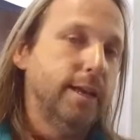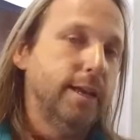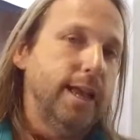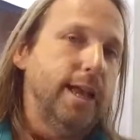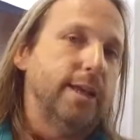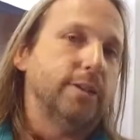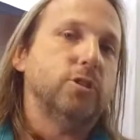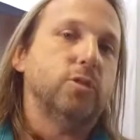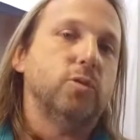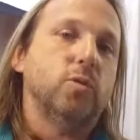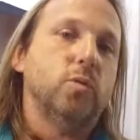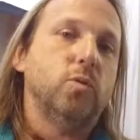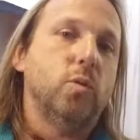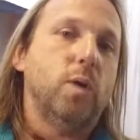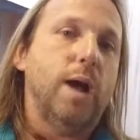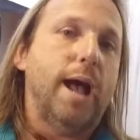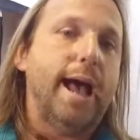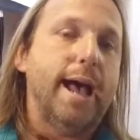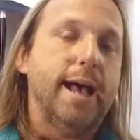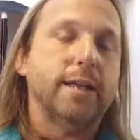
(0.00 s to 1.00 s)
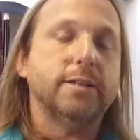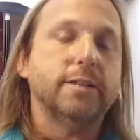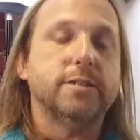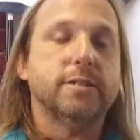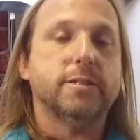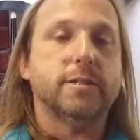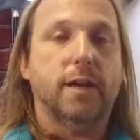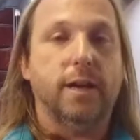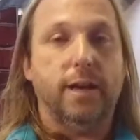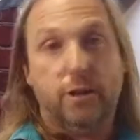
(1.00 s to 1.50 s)
Yeah, so
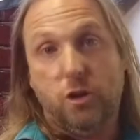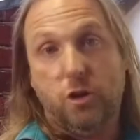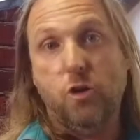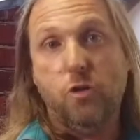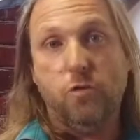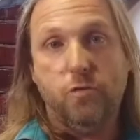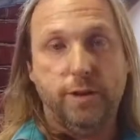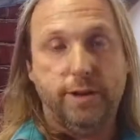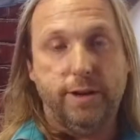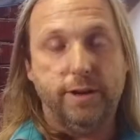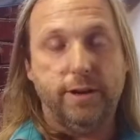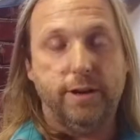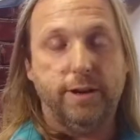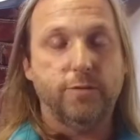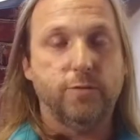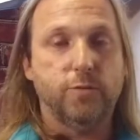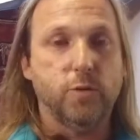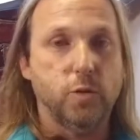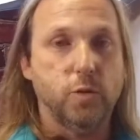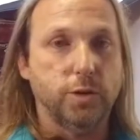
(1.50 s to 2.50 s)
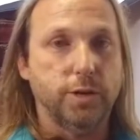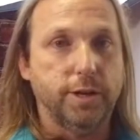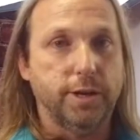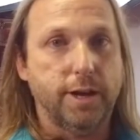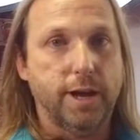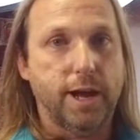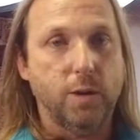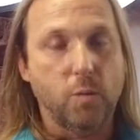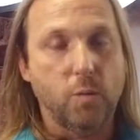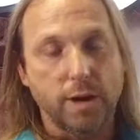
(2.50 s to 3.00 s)
as uh, COVID unfolded,
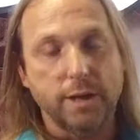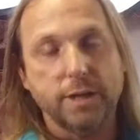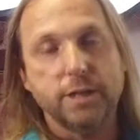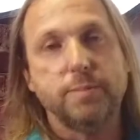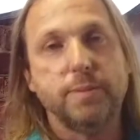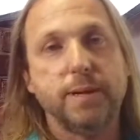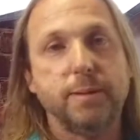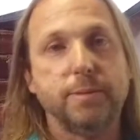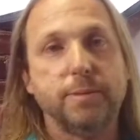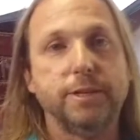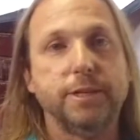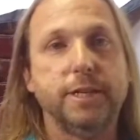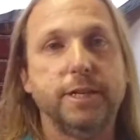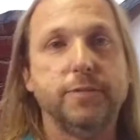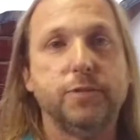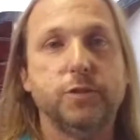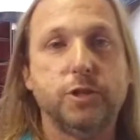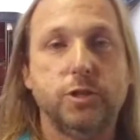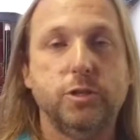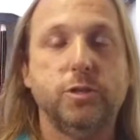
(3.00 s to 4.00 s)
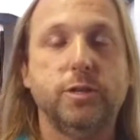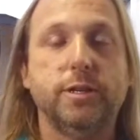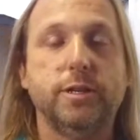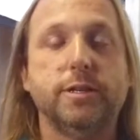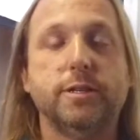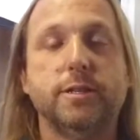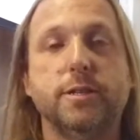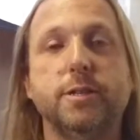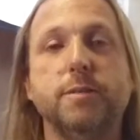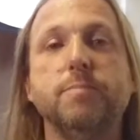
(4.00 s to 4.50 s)
I wanted to be able to give
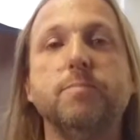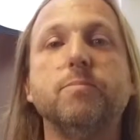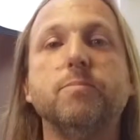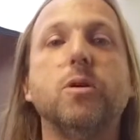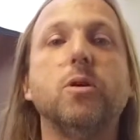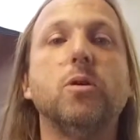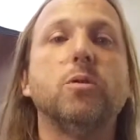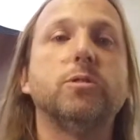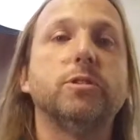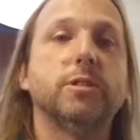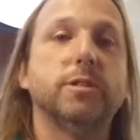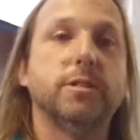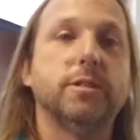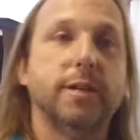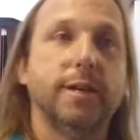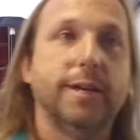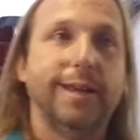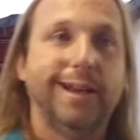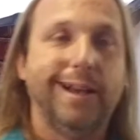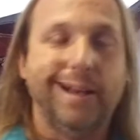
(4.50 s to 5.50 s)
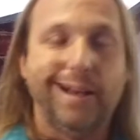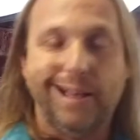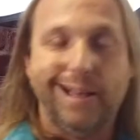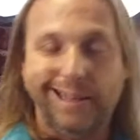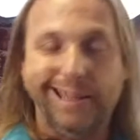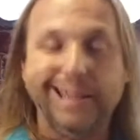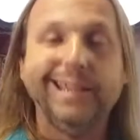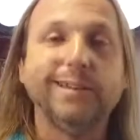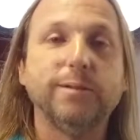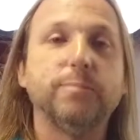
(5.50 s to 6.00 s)
students the most uh,
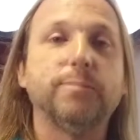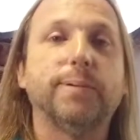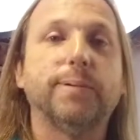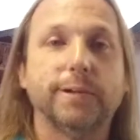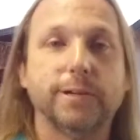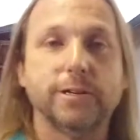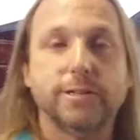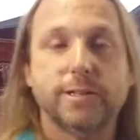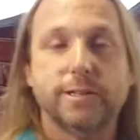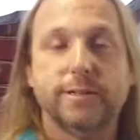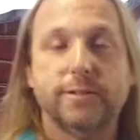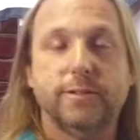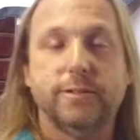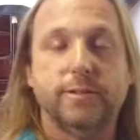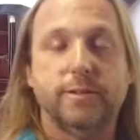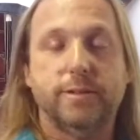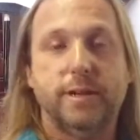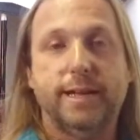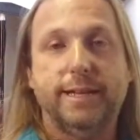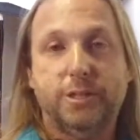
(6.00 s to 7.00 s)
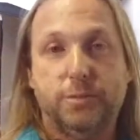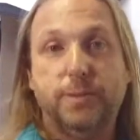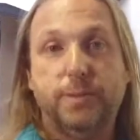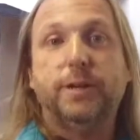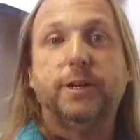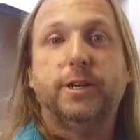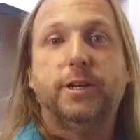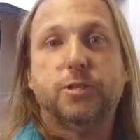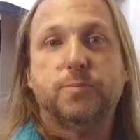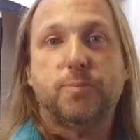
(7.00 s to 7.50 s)
in-person
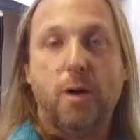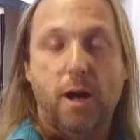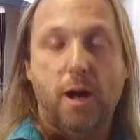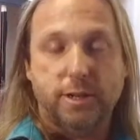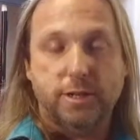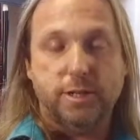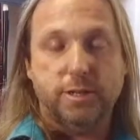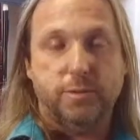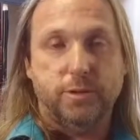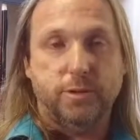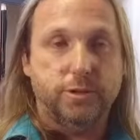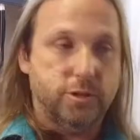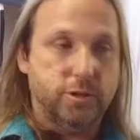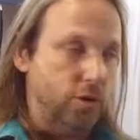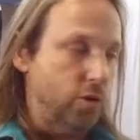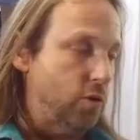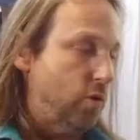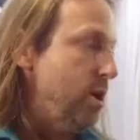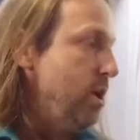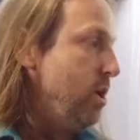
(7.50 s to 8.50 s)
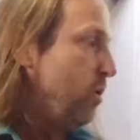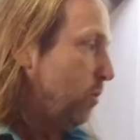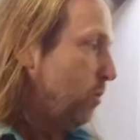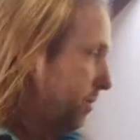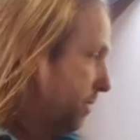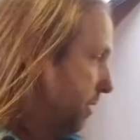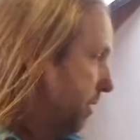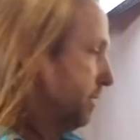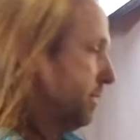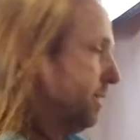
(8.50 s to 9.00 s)
experience possible. So with
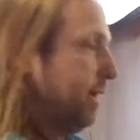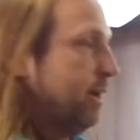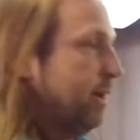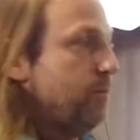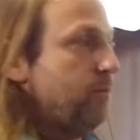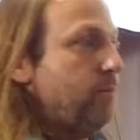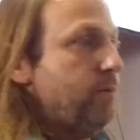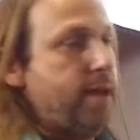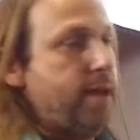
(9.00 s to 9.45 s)
our setup, we